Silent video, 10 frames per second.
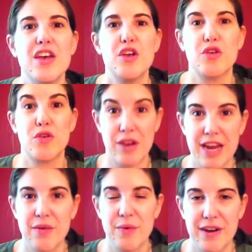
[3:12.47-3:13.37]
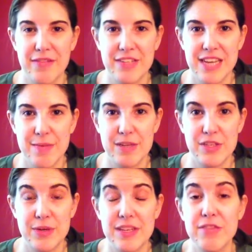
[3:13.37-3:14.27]
create a word every time they
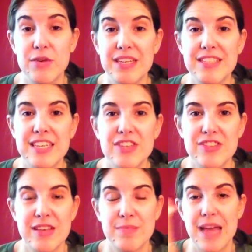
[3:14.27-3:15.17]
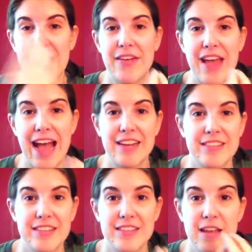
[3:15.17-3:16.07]
do it. And if you can teach them how to
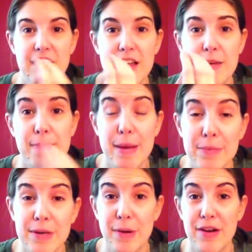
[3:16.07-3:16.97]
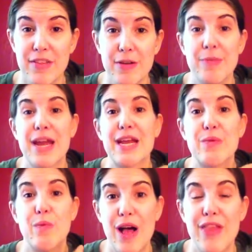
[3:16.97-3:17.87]
access the memory part of their brain
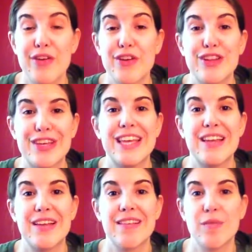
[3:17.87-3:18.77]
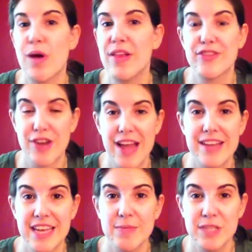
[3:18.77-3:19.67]
while they're
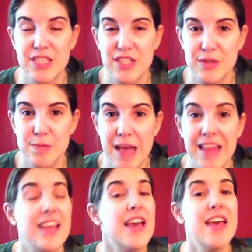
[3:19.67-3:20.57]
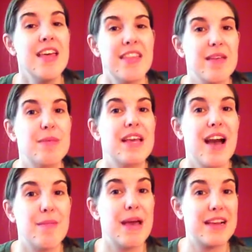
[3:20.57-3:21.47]
attempting to do spelling, they can
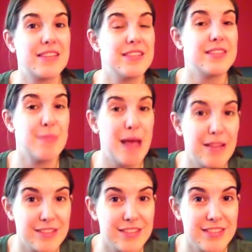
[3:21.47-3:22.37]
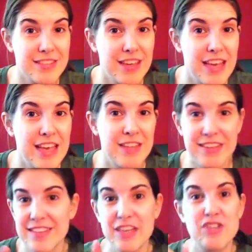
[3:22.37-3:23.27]
become excellent spellers.
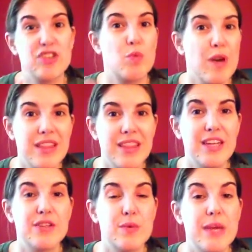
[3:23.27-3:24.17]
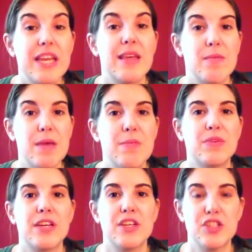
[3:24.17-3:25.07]
So that's just one little tweak that
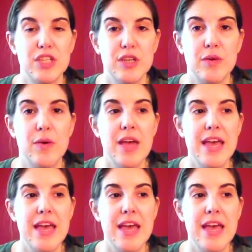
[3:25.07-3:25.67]
people can do,